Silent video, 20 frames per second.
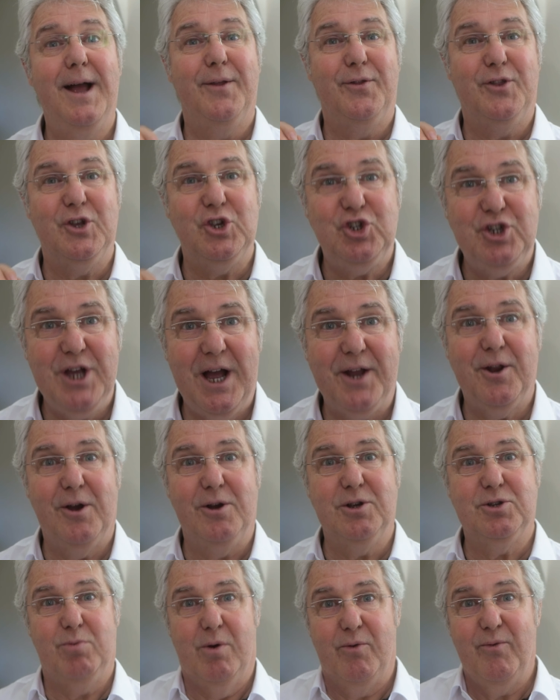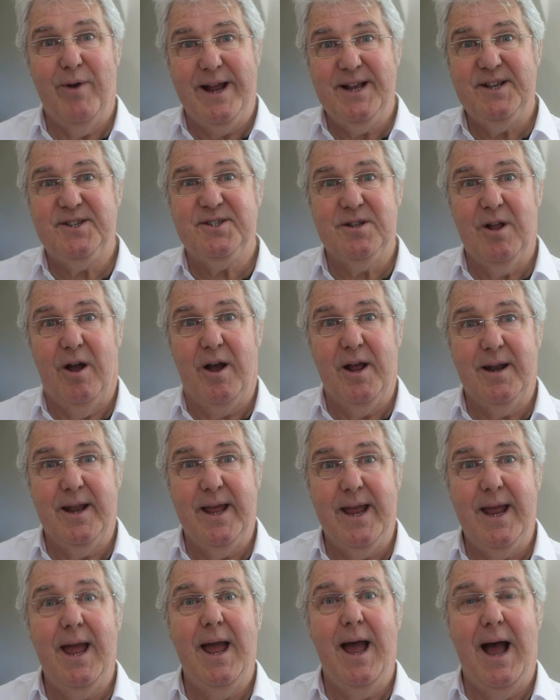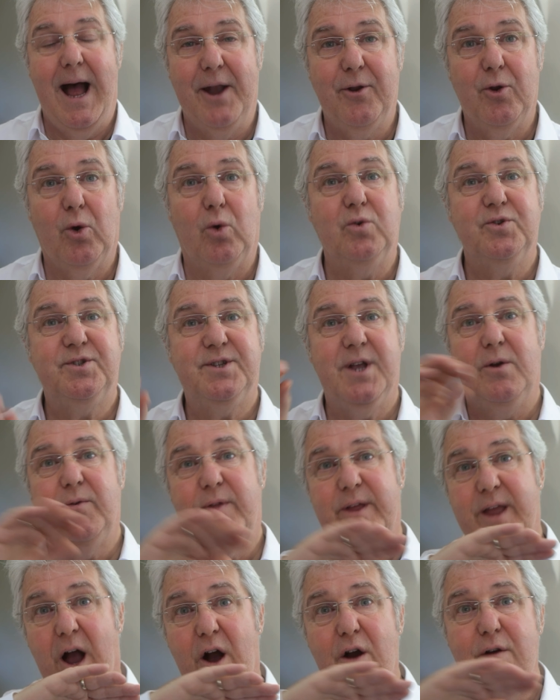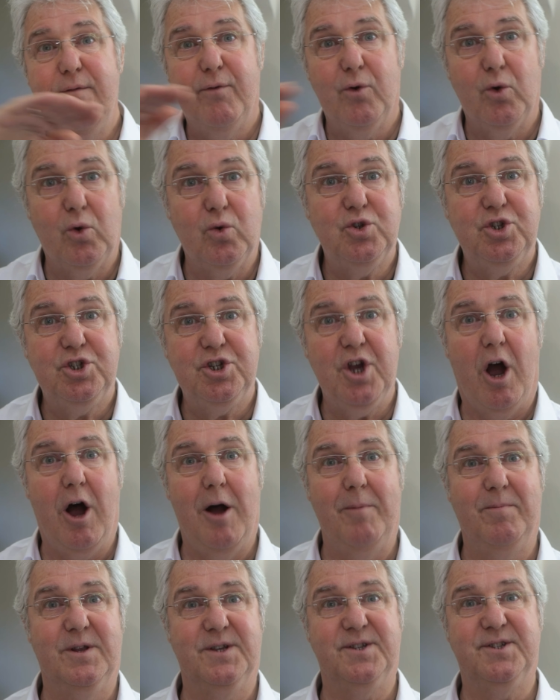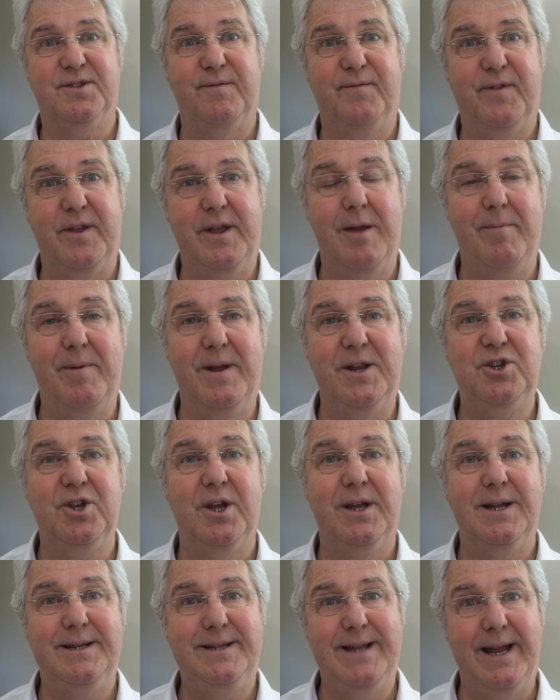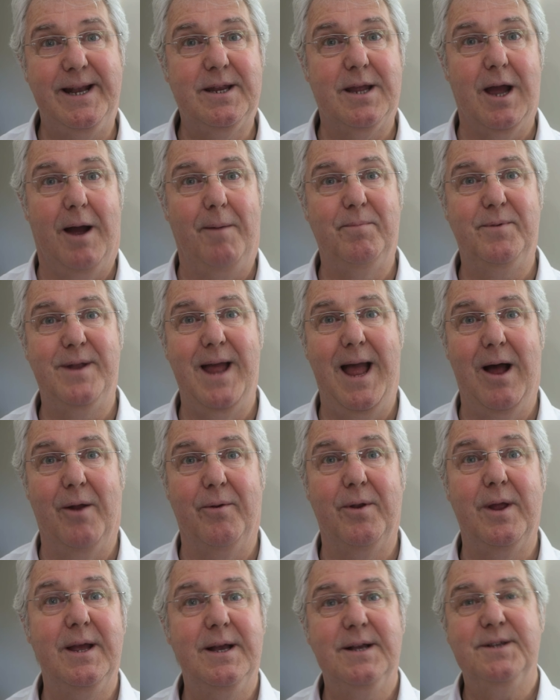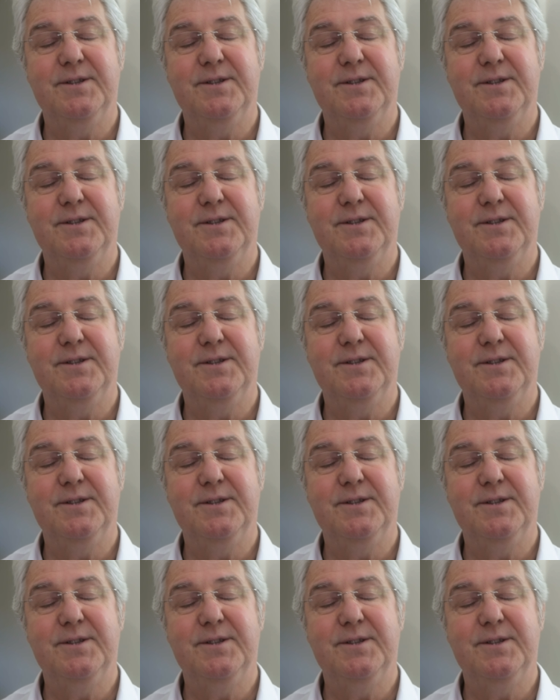the shadows were raised slightly, and also the overall sharpness of the image did come down,